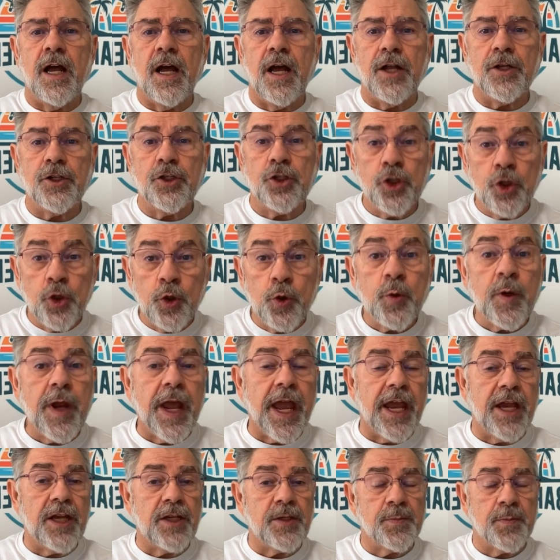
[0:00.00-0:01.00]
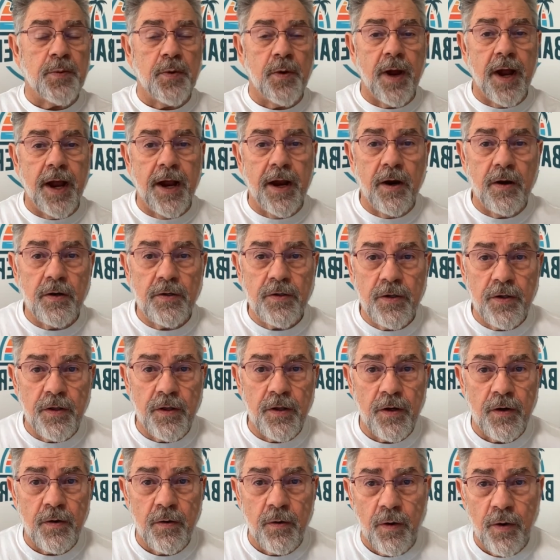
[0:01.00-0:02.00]
2 days prior to
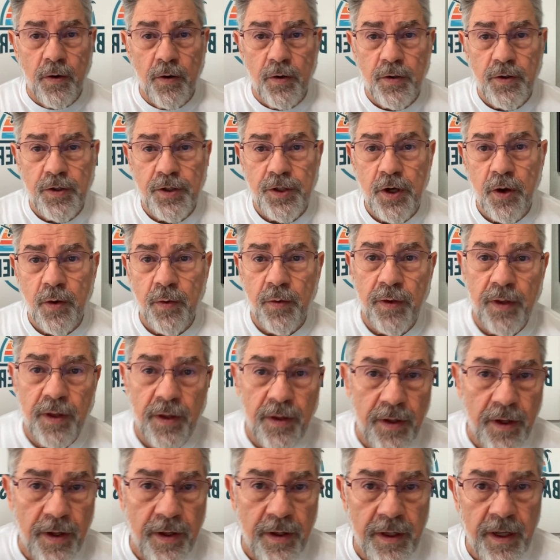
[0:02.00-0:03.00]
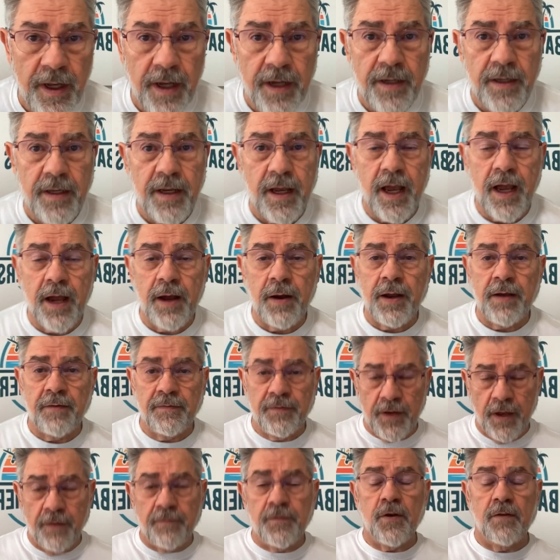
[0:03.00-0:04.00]
the cruise, showing that
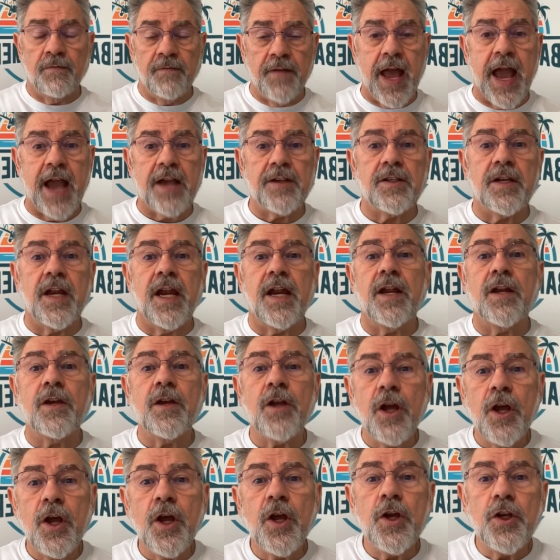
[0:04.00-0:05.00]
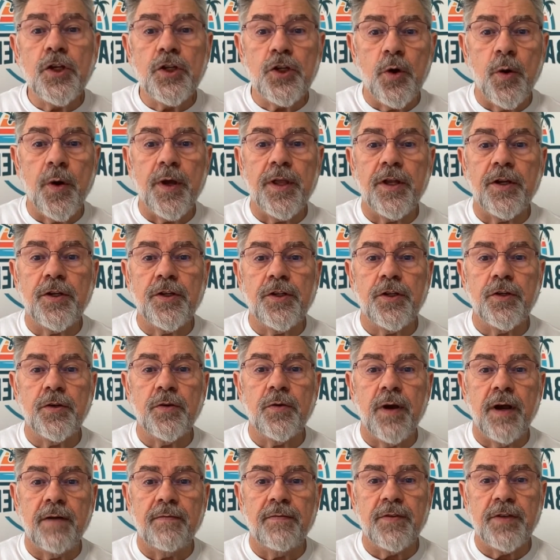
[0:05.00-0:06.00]
if you're vaccinated, showing that
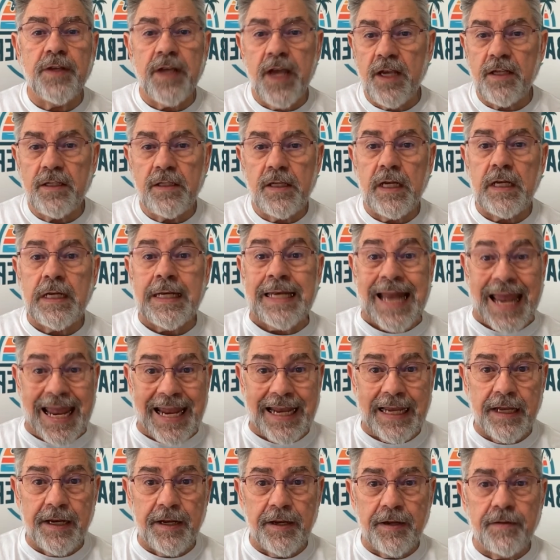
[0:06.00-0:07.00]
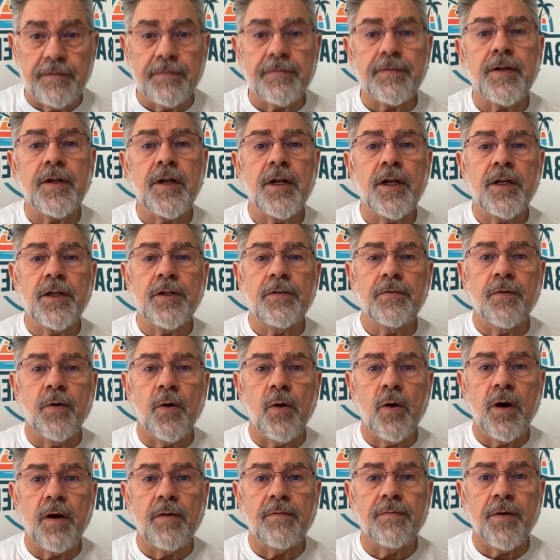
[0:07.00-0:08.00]
you have tested negative
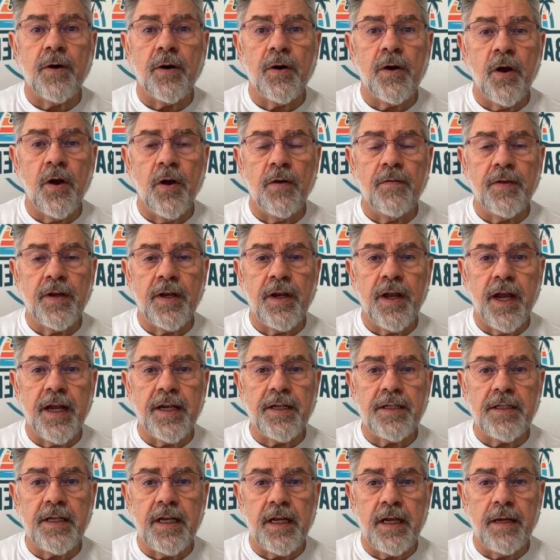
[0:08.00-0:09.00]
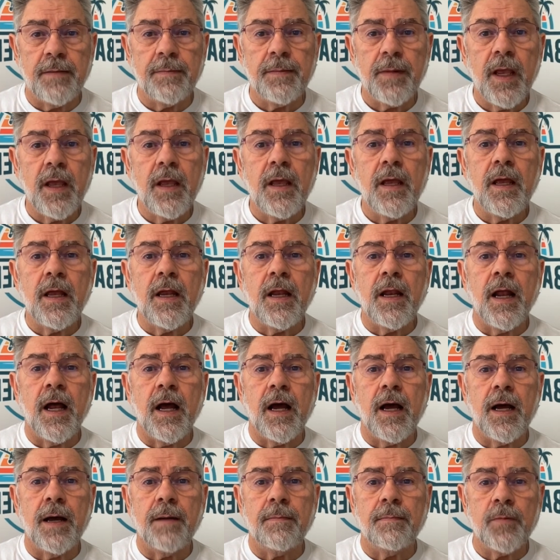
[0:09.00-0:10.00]
for COVID-19.
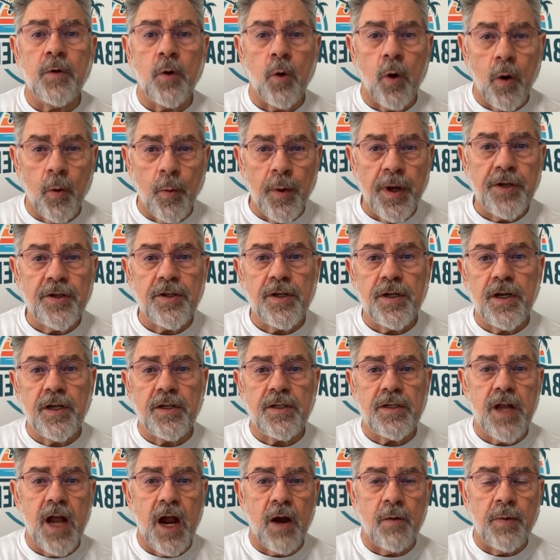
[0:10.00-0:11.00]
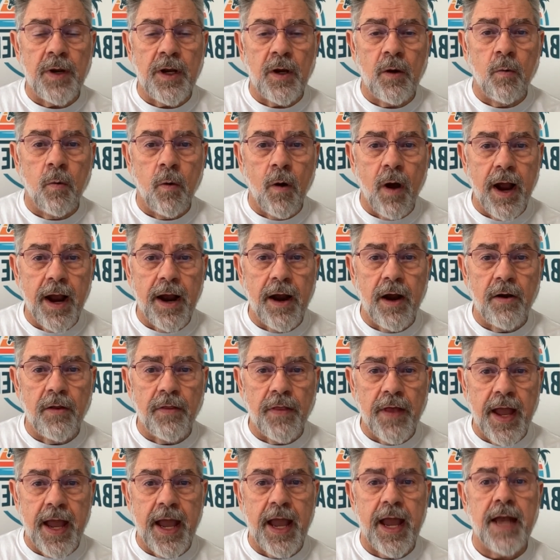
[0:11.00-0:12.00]
Norwegian does not require
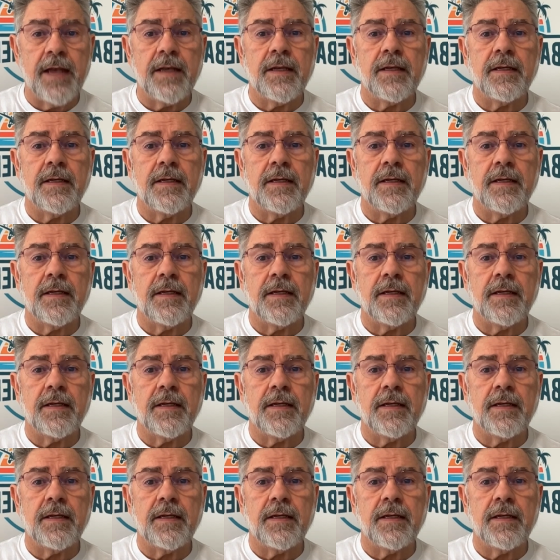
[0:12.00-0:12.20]
that.